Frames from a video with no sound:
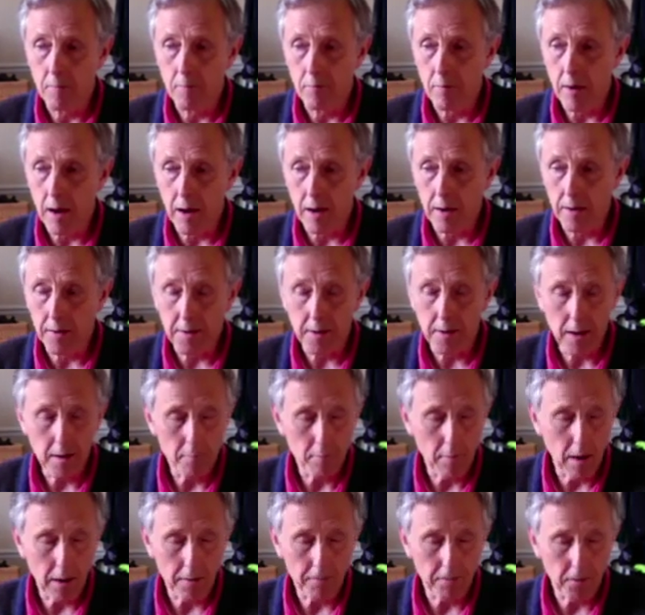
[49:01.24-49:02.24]
And in
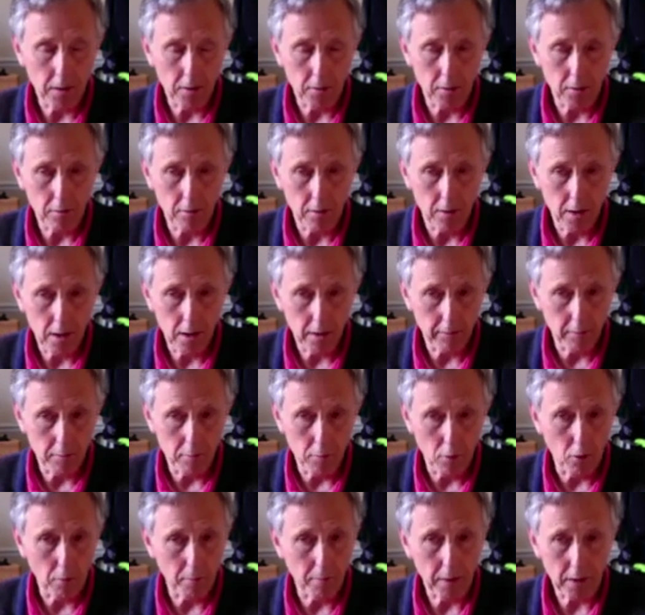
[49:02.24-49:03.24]
my view, even
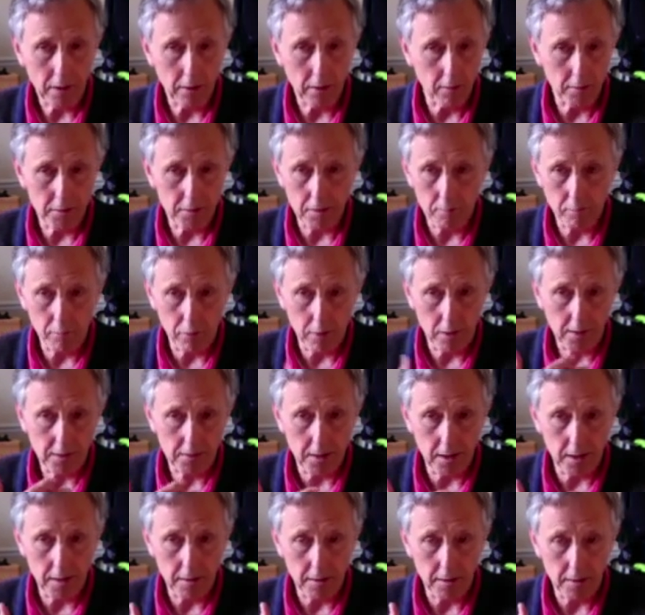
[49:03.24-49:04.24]
more, because it brings
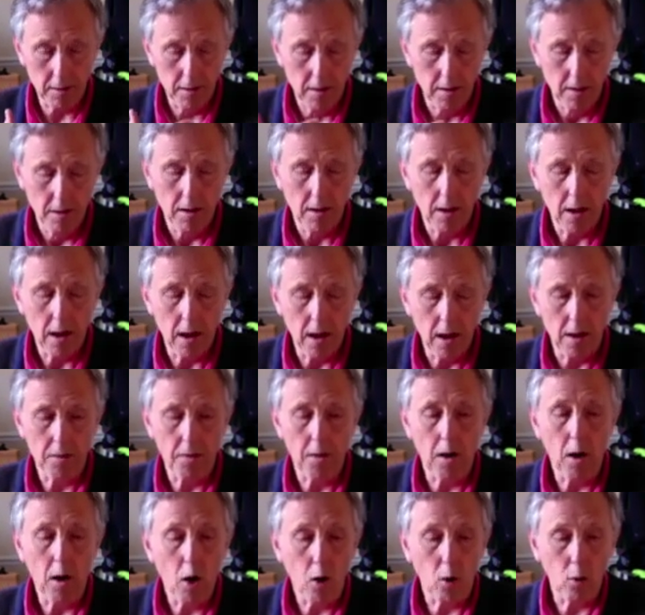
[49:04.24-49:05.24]
in
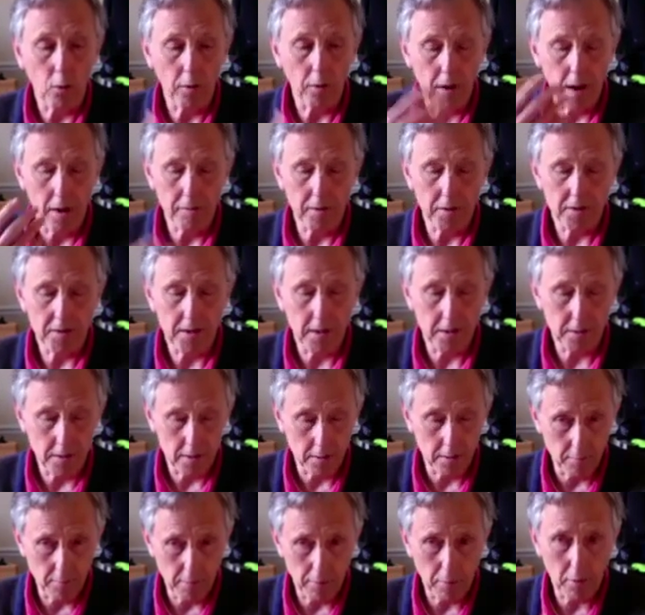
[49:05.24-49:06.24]
the whole nervous
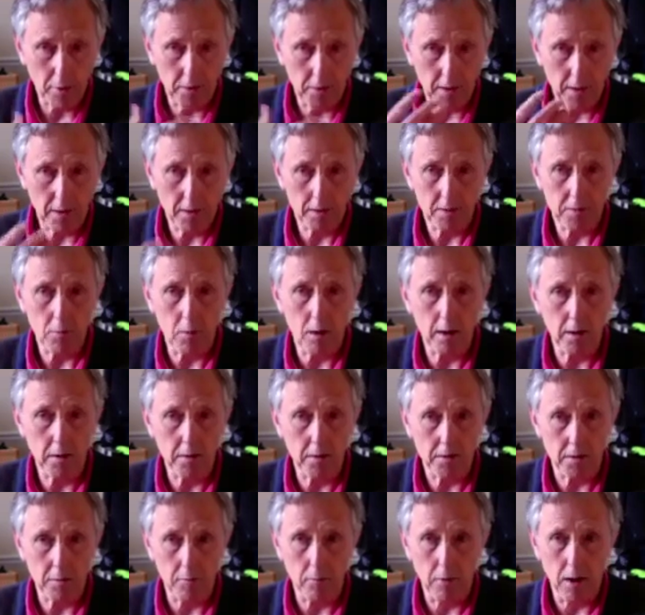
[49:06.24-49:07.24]
system, the body as well
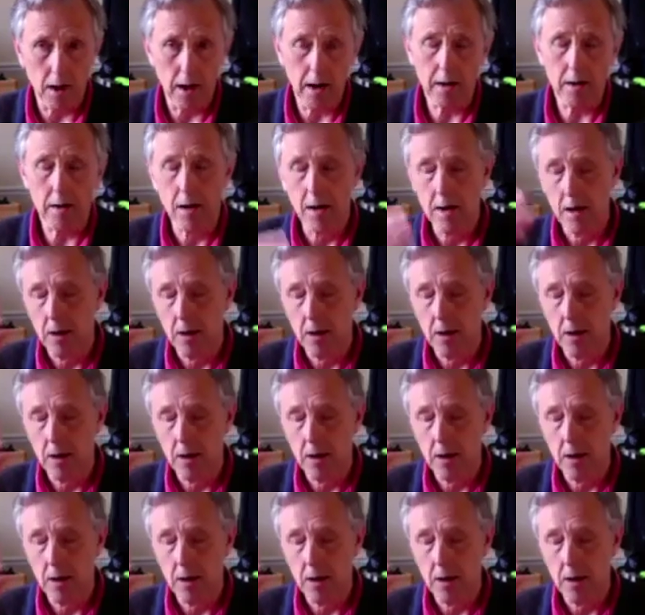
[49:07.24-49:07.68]
as the brain,